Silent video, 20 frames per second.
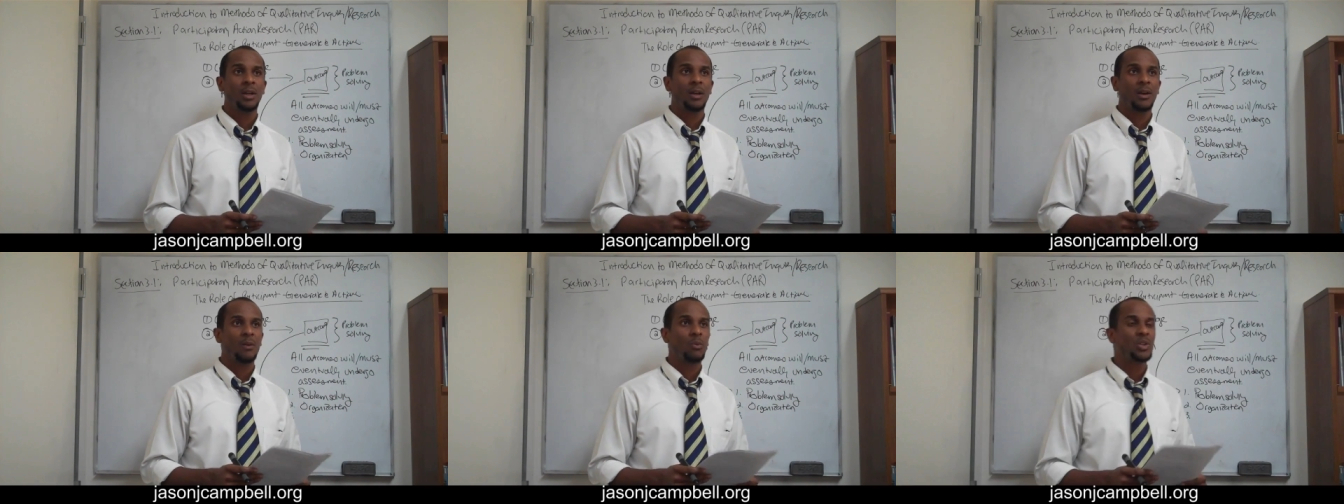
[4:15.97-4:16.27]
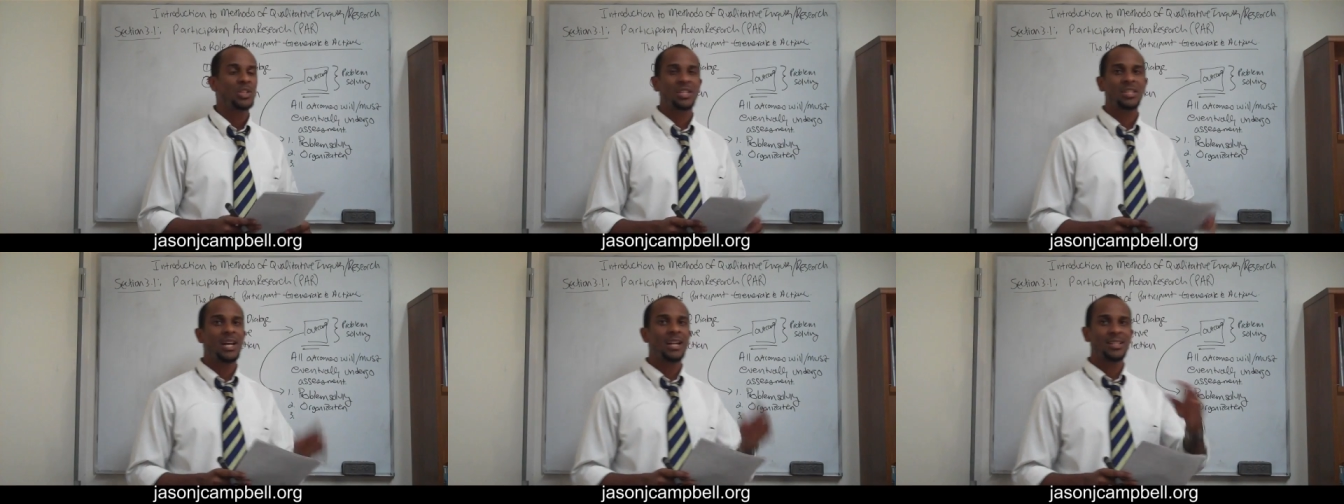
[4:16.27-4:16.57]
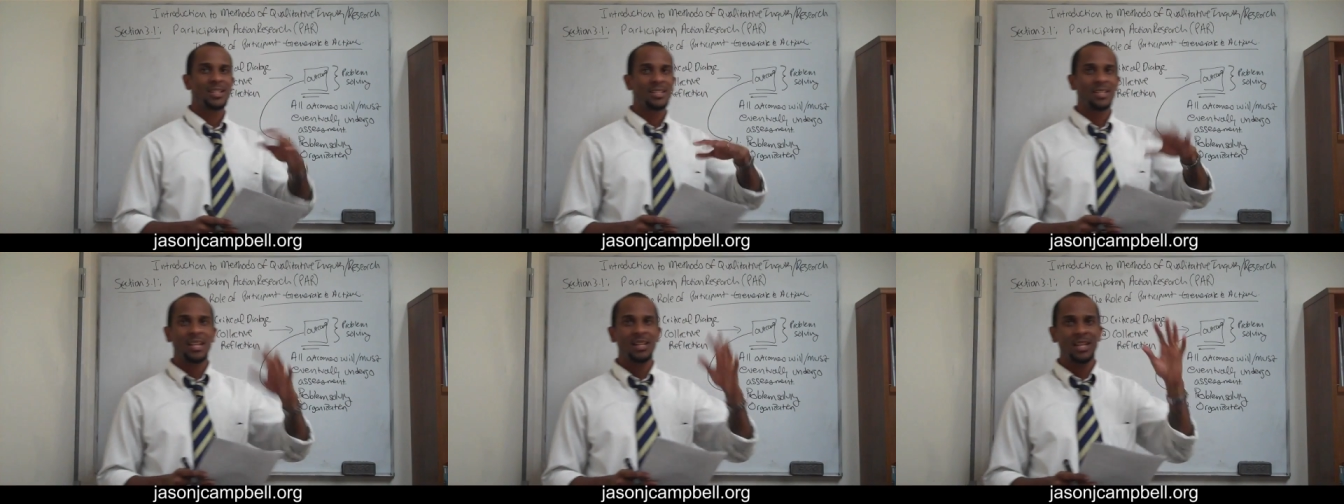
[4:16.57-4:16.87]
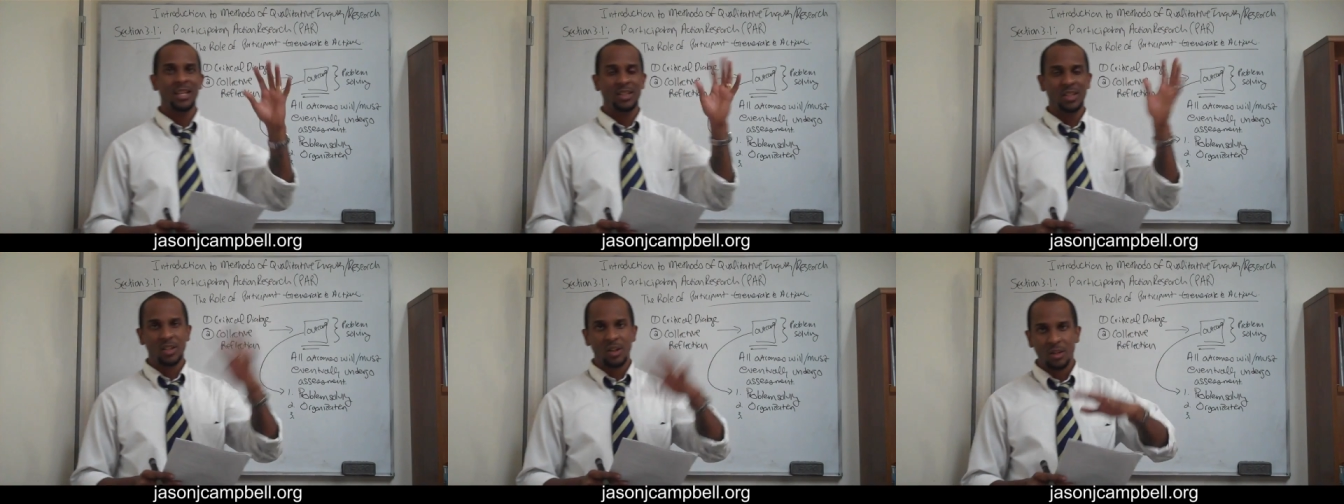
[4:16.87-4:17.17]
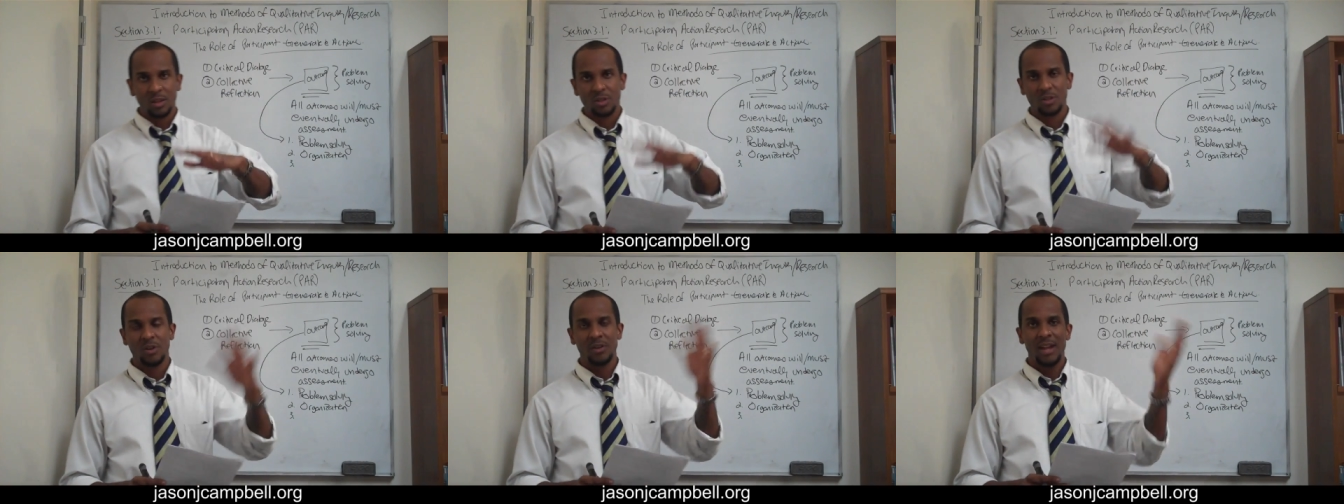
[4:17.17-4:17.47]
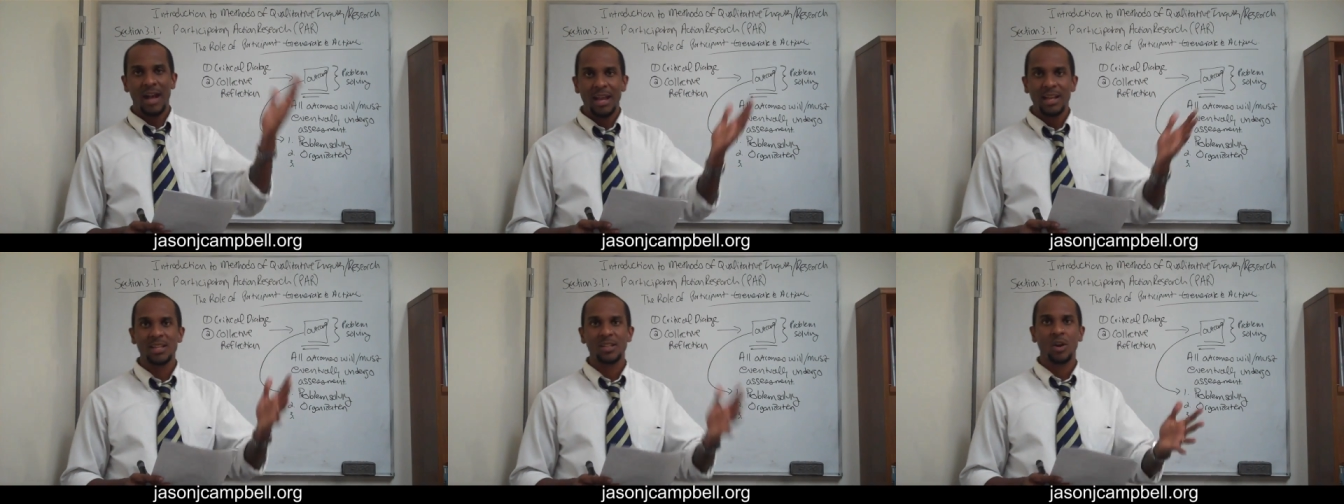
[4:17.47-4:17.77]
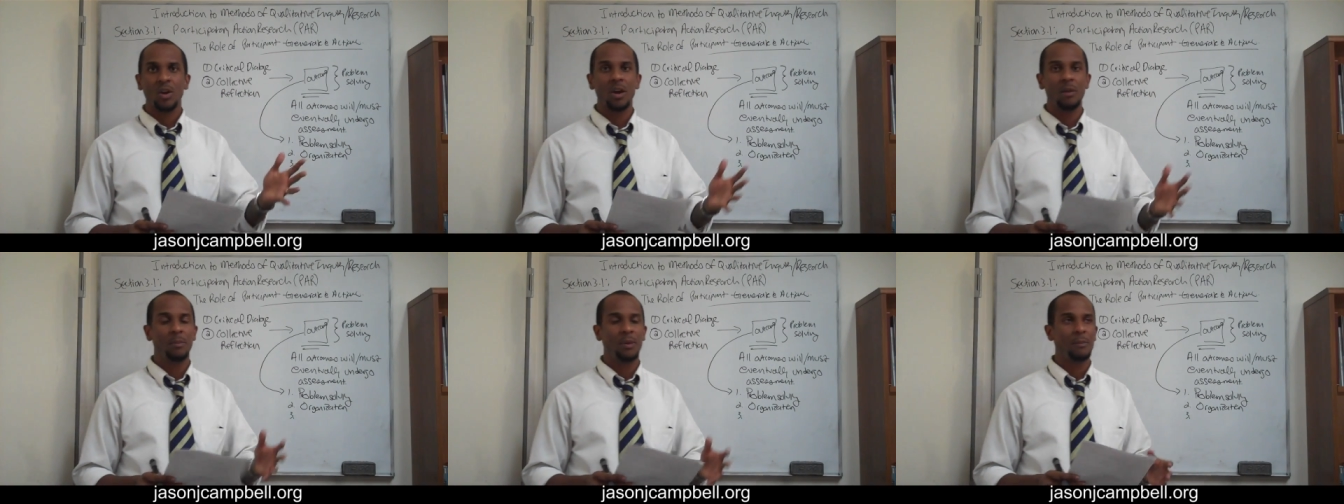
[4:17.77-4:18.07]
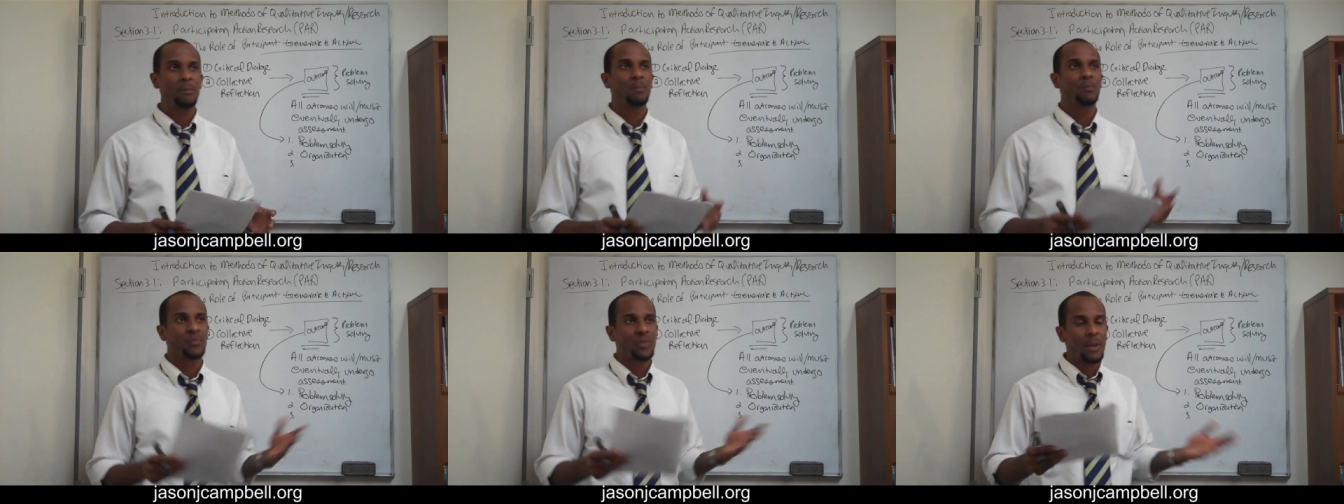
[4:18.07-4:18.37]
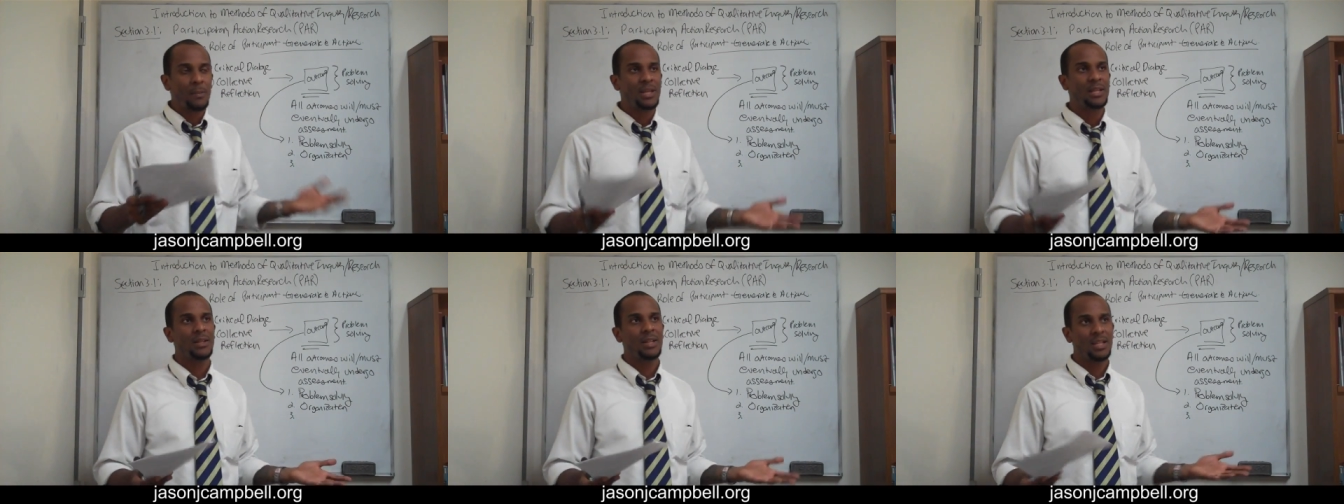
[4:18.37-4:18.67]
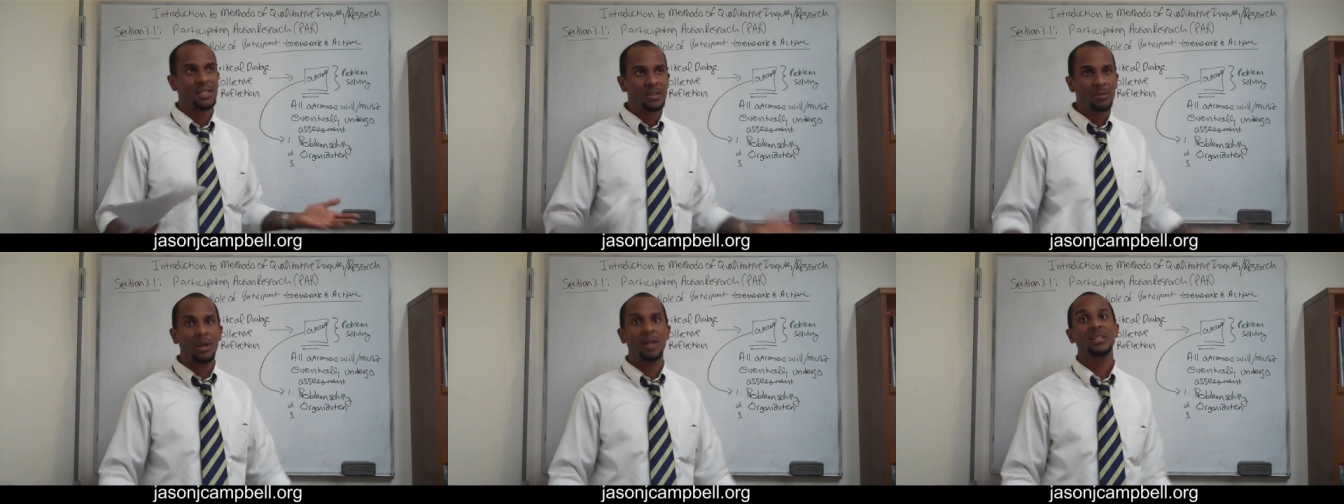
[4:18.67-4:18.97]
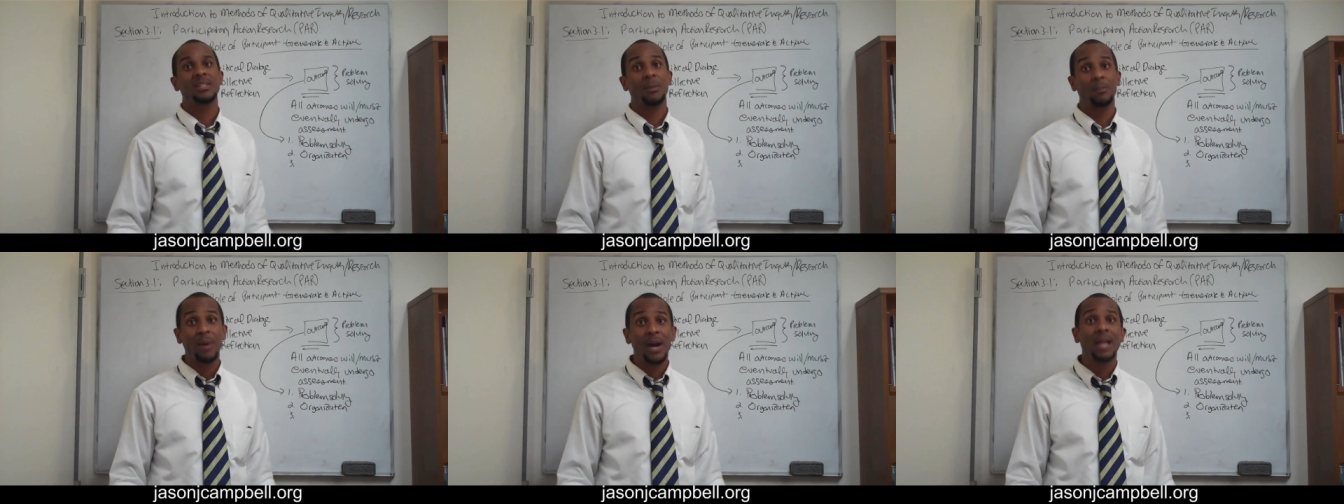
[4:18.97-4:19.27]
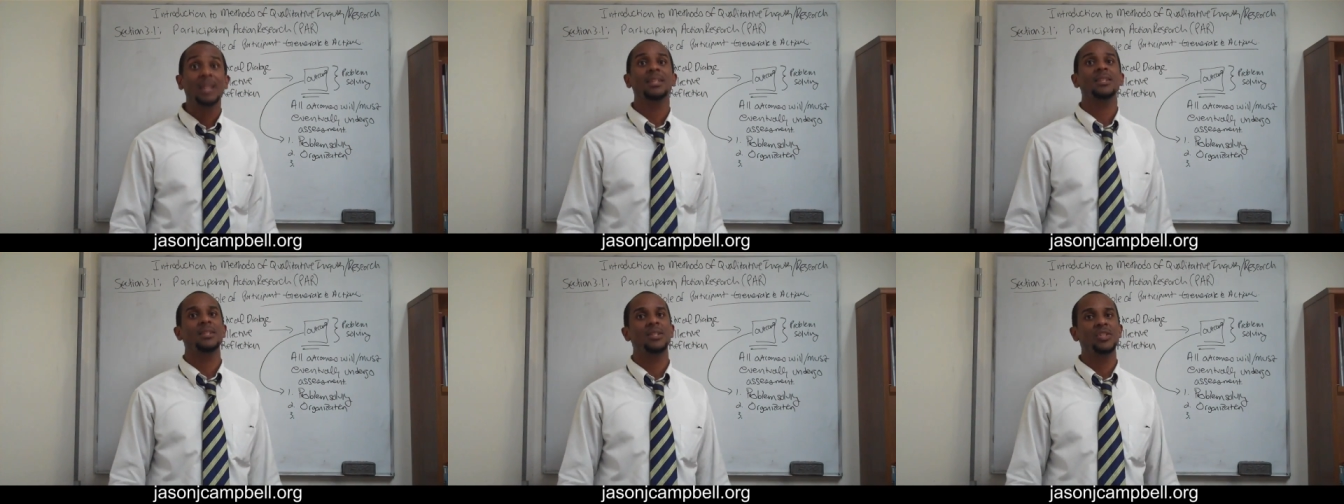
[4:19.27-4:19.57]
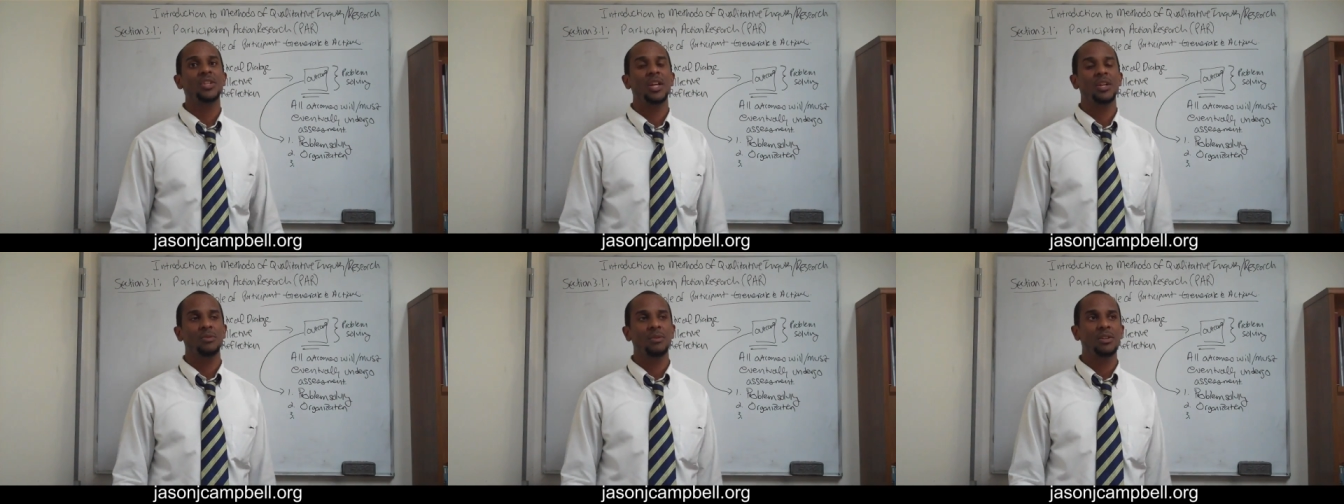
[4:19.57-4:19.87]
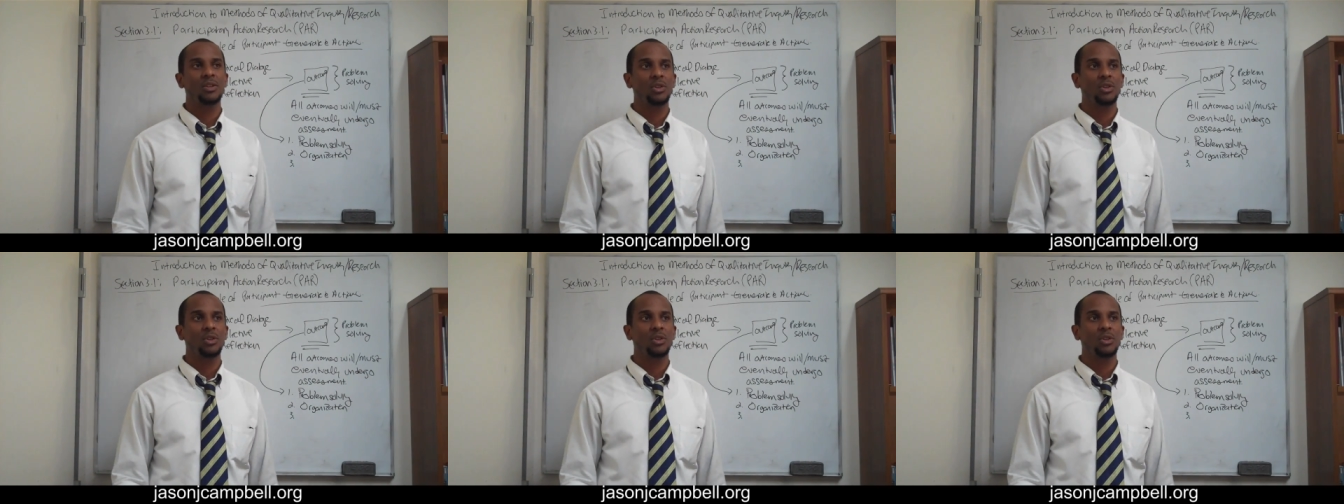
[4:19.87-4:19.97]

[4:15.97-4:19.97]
Uh, which is not to say that the others are not as hard, but I mean, it's it's a policy change, right?